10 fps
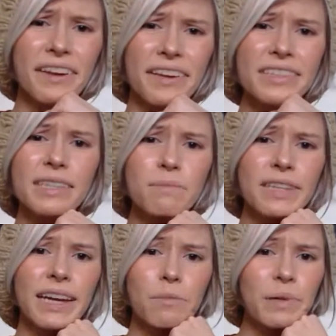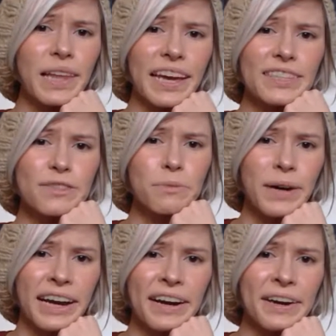a place
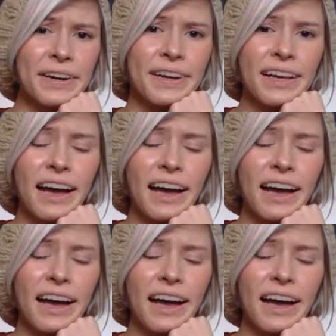where